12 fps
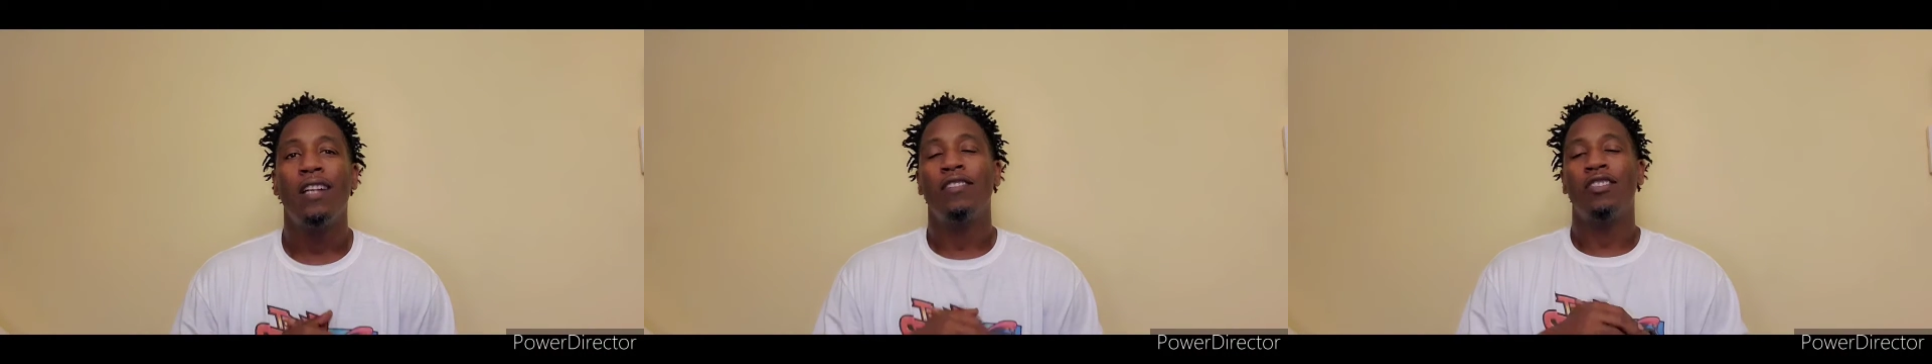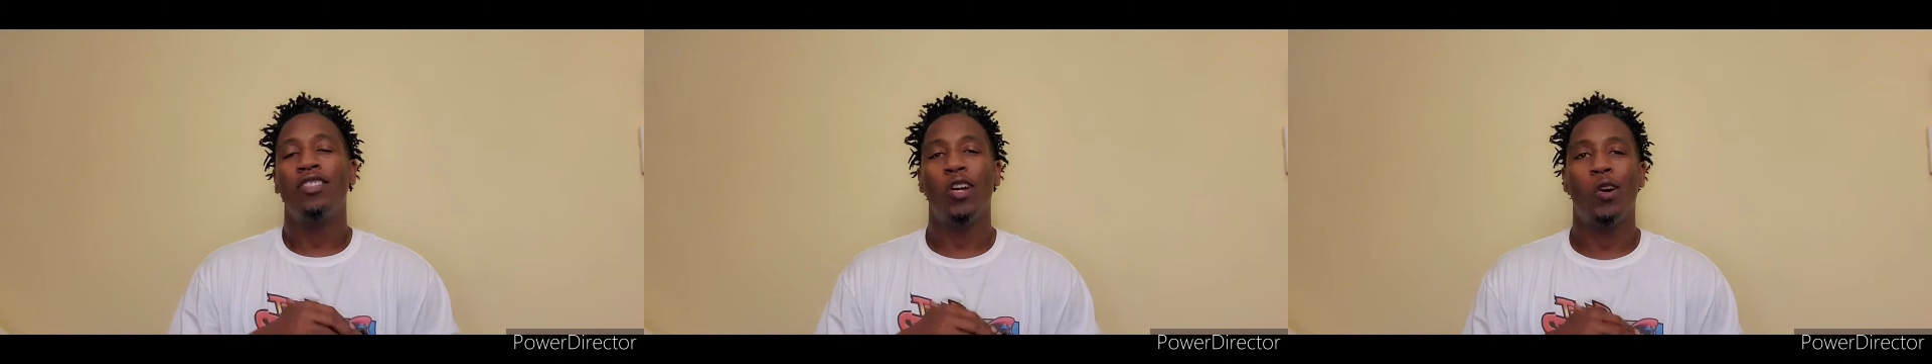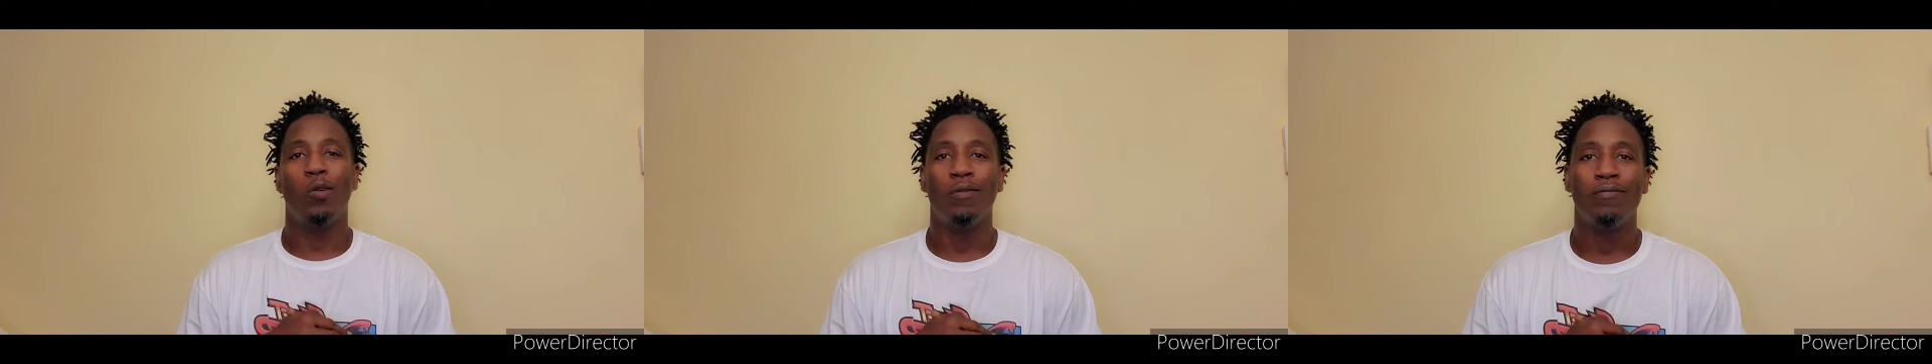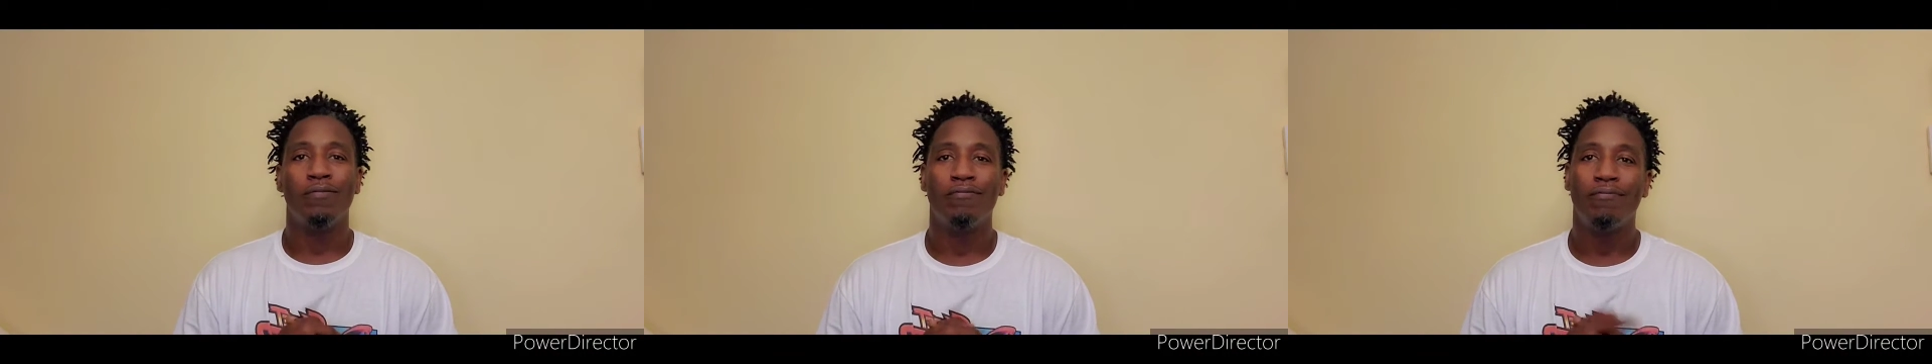So
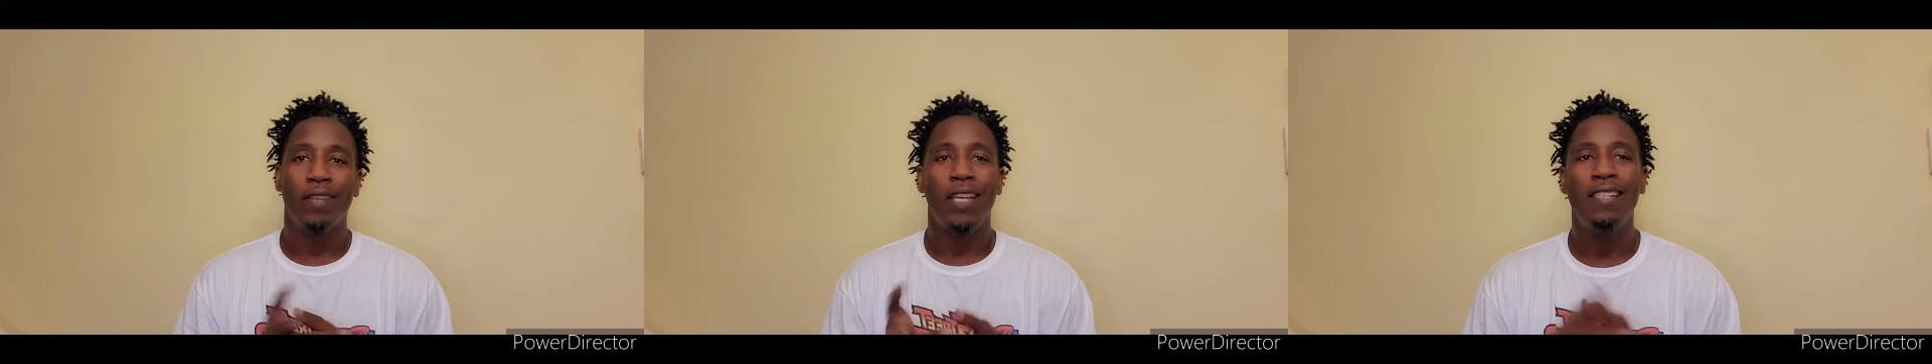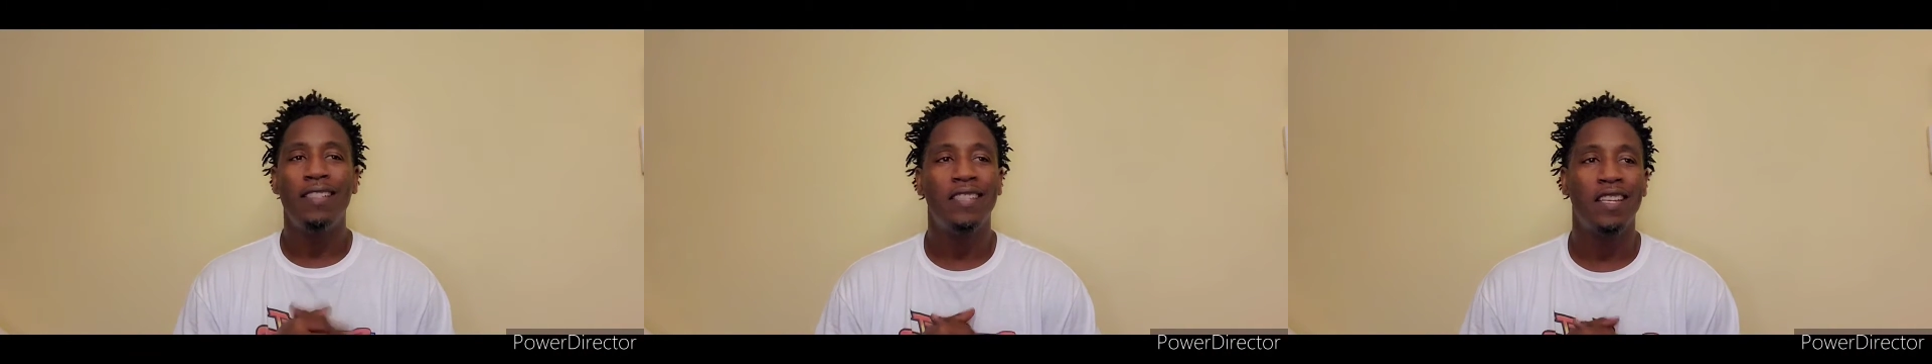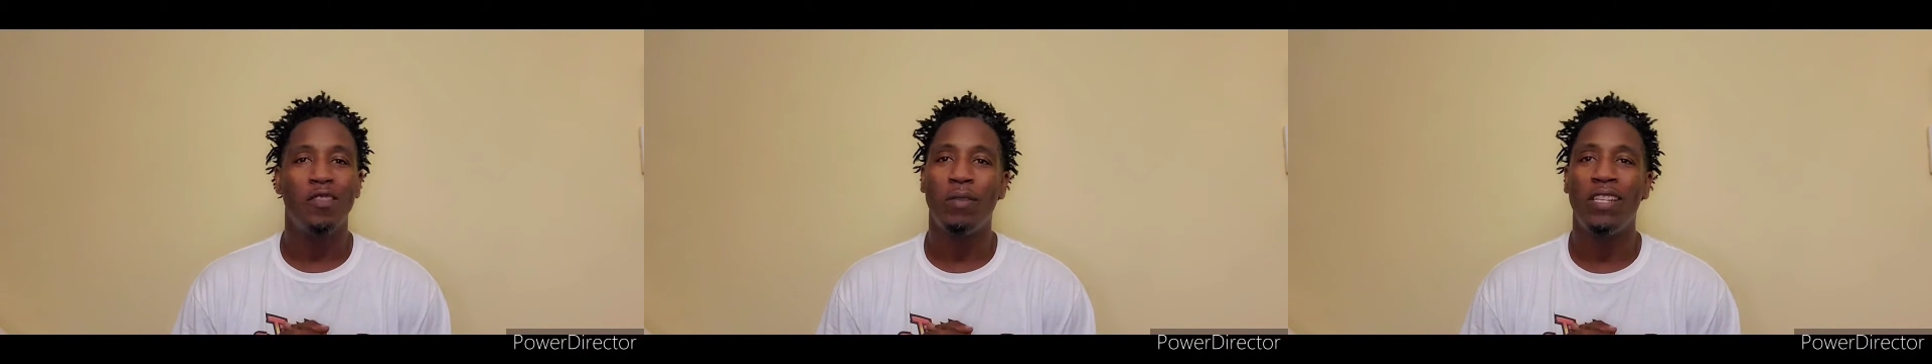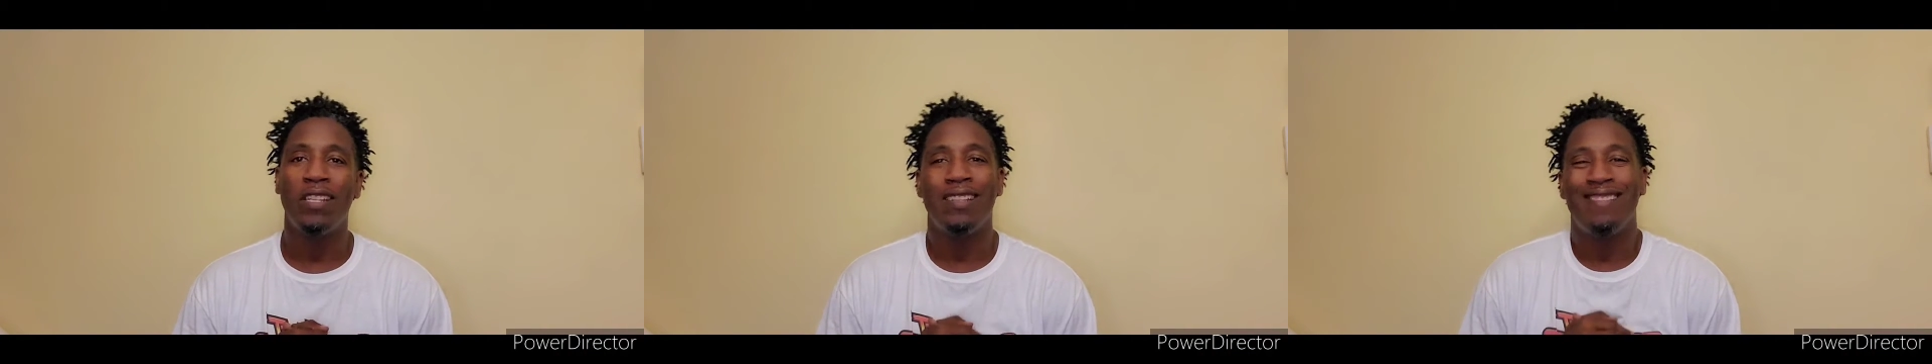he sends
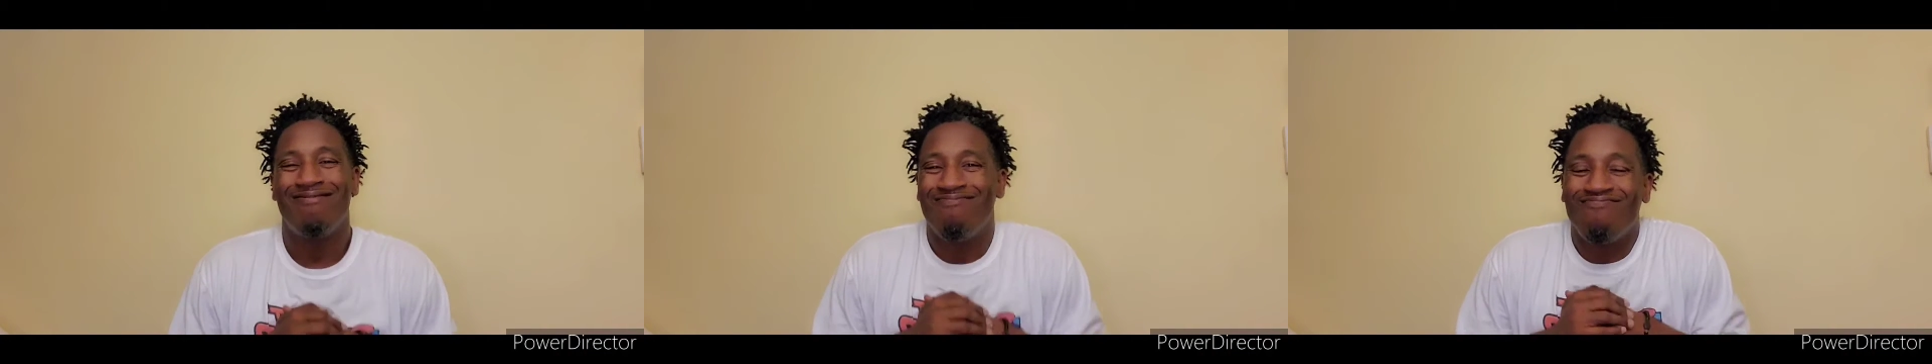me